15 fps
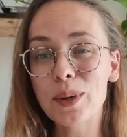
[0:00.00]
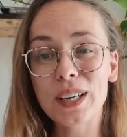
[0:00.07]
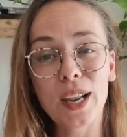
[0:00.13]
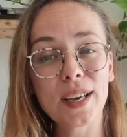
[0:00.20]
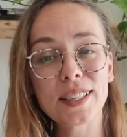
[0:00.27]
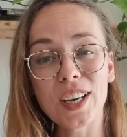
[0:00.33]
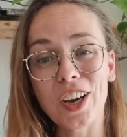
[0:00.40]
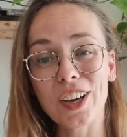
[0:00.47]

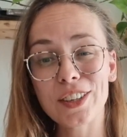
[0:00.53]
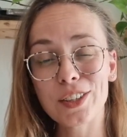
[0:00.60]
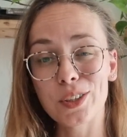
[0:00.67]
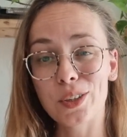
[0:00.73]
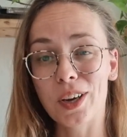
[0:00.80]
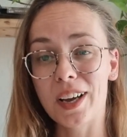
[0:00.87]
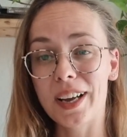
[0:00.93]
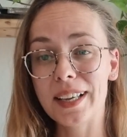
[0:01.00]
like to ask you
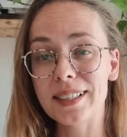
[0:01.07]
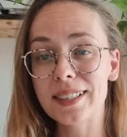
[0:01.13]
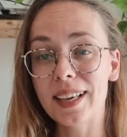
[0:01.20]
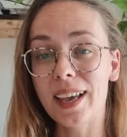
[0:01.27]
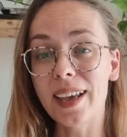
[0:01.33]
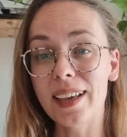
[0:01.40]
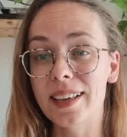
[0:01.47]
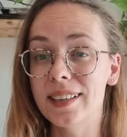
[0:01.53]
guys
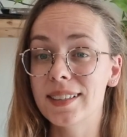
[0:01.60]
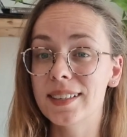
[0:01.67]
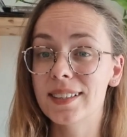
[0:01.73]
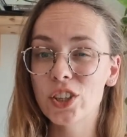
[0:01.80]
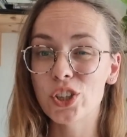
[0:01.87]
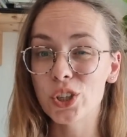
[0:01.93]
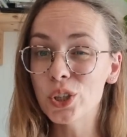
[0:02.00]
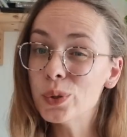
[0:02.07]
is,
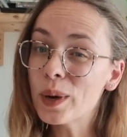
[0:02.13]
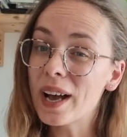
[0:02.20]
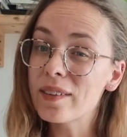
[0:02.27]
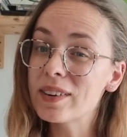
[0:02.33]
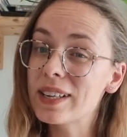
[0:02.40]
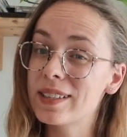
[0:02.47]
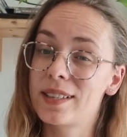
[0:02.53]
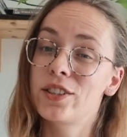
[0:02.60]
do you have
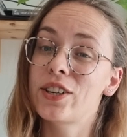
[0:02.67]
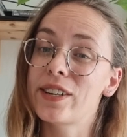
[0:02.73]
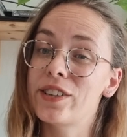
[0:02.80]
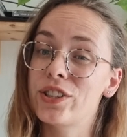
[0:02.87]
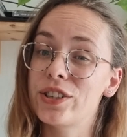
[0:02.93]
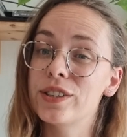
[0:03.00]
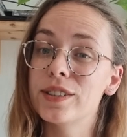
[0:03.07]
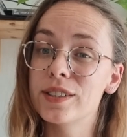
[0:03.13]
any
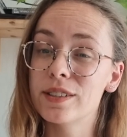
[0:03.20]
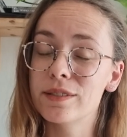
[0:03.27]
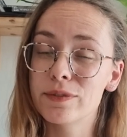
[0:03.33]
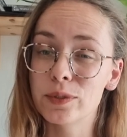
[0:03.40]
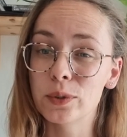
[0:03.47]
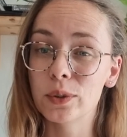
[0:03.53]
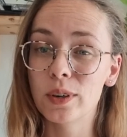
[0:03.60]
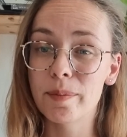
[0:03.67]
suggestions
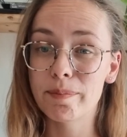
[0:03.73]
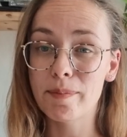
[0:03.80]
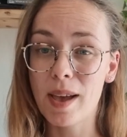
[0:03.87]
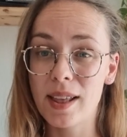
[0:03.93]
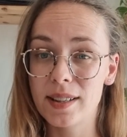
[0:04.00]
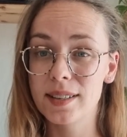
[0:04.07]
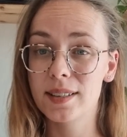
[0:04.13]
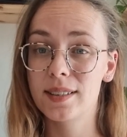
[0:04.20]
for
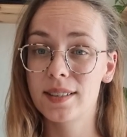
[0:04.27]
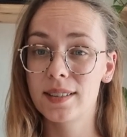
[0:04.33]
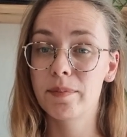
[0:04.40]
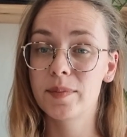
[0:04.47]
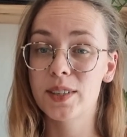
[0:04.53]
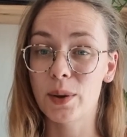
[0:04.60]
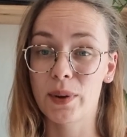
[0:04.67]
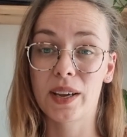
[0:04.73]
men's
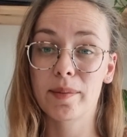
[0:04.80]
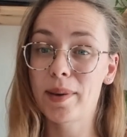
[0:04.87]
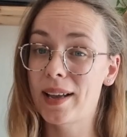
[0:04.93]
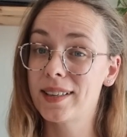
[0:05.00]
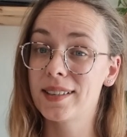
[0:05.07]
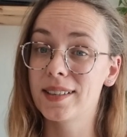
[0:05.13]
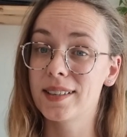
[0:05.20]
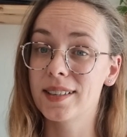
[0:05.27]
sewing
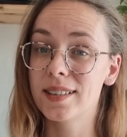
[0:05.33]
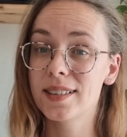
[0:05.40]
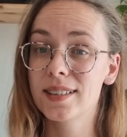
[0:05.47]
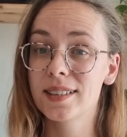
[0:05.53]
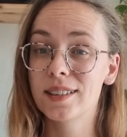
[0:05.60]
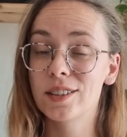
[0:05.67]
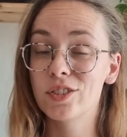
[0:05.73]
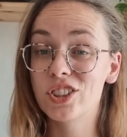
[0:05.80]
patterns
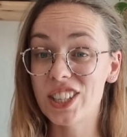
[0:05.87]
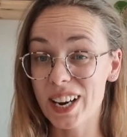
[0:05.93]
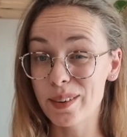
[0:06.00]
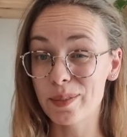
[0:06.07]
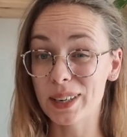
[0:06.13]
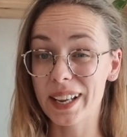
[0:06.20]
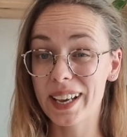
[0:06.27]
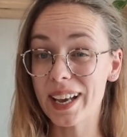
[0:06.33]

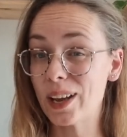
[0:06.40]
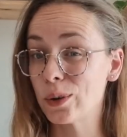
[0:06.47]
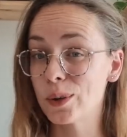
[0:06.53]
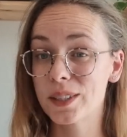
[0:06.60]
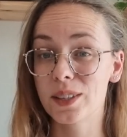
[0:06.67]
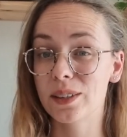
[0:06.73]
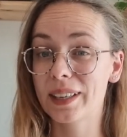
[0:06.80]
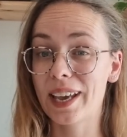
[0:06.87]
generally, and
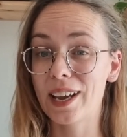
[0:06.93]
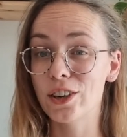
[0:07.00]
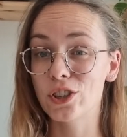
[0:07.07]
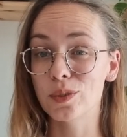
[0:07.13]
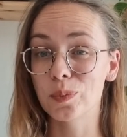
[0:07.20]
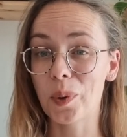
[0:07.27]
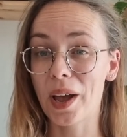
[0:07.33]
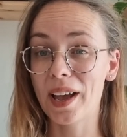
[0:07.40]
also
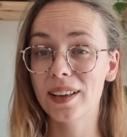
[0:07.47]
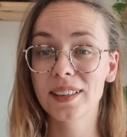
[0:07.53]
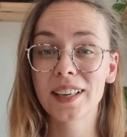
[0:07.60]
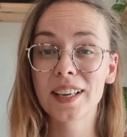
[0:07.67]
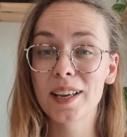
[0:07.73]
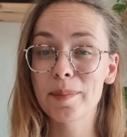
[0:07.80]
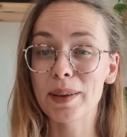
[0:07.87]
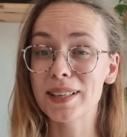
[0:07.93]
occasion wear?
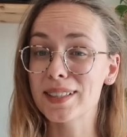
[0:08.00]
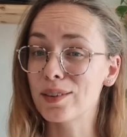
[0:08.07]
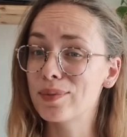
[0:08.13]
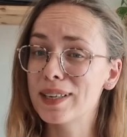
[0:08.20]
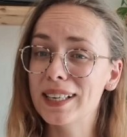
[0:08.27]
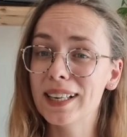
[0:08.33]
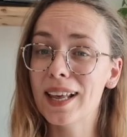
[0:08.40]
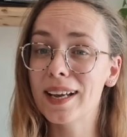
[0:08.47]
Because I'd
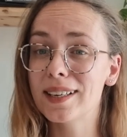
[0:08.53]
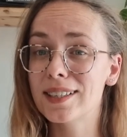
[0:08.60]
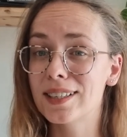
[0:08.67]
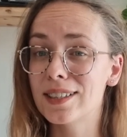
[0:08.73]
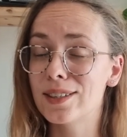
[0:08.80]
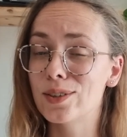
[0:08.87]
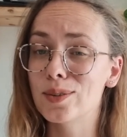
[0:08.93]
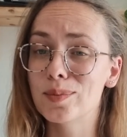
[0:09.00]
really like to
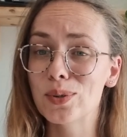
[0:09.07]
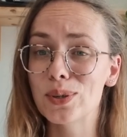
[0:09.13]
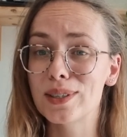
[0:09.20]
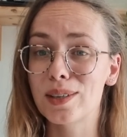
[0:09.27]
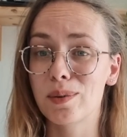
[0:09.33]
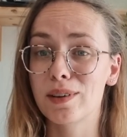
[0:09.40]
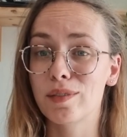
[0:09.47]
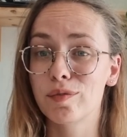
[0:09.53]
do more
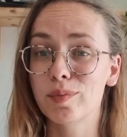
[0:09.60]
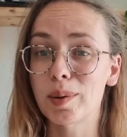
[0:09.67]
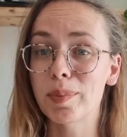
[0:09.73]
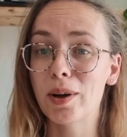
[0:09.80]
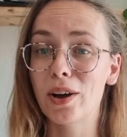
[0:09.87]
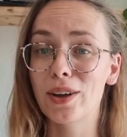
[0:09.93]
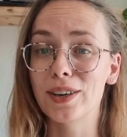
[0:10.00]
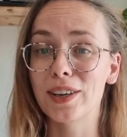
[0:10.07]
sewing for my
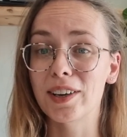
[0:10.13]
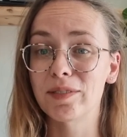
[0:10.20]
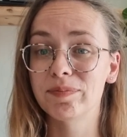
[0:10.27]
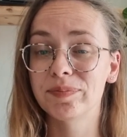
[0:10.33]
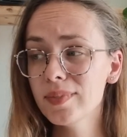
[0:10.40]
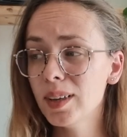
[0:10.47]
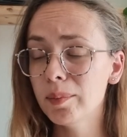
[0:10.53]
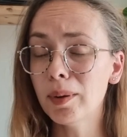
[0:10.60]
partner.
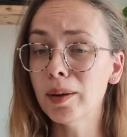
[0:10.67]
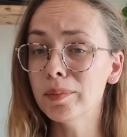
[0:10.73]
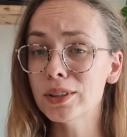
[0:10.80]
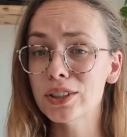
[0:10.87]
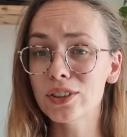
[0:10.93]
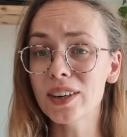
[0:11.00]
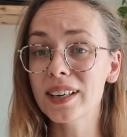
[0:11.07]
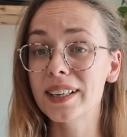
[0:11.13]
I'm
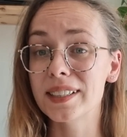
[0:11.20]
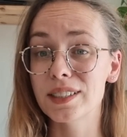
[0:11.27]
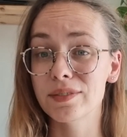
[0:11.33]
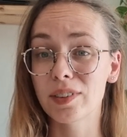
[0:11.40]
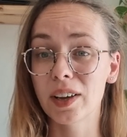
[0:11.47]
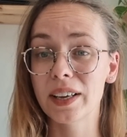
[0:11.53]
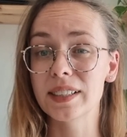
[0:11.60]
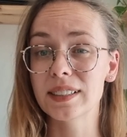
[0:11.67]
struggling to
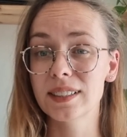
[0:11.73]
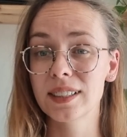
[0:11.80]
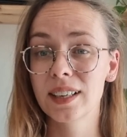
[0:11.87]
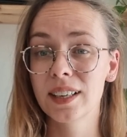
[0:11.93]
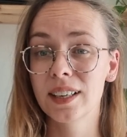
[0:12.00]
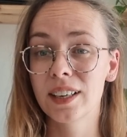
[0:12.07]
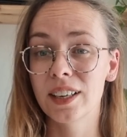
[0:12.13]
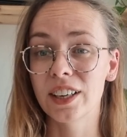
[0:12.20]
find
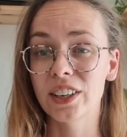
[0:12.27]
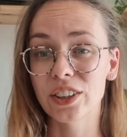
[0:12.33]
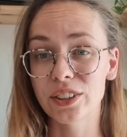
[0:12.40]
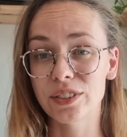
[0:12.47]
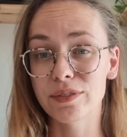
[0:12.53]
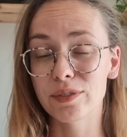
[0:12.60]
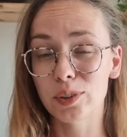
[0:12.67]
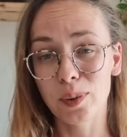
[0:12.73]
a good
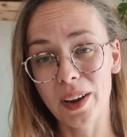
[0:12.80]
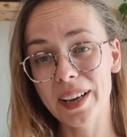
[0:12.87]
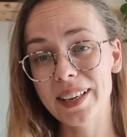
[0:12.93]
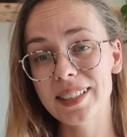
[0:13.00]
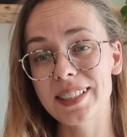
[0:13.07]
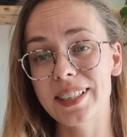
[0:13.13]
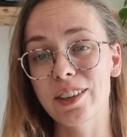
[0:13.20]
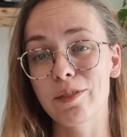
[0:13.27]

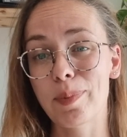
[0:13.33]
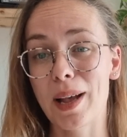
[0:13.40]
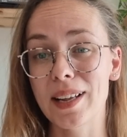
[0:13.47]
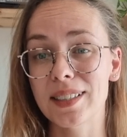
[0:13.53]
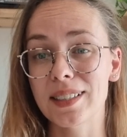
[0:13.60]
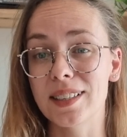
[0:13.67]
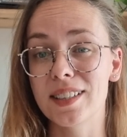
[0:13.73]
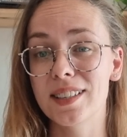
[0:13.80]
variety of
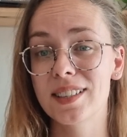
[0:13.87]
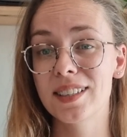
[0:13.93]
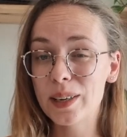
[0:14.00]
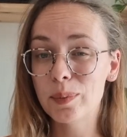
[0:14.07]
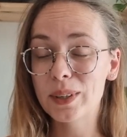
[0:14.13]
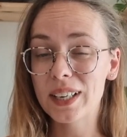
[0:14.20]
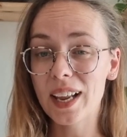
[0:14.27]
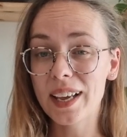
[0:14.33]
patterns. We
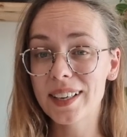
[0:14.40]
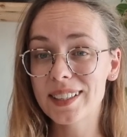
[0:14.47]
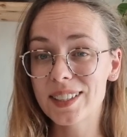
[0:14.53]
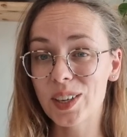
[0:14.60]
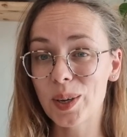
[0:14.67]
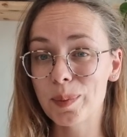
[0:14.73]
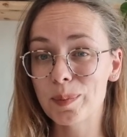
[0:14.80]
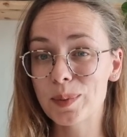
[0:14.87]
would like
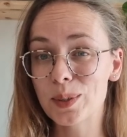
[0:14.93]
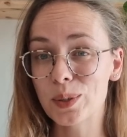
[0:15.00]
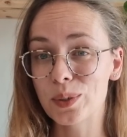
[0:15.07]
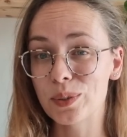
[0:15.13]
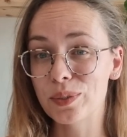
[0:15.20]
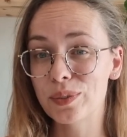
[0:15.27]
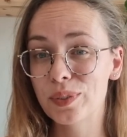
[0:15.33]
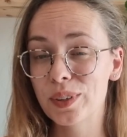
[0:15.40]
some
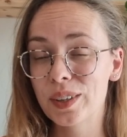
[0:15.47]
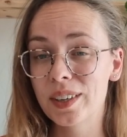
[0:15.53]
sort of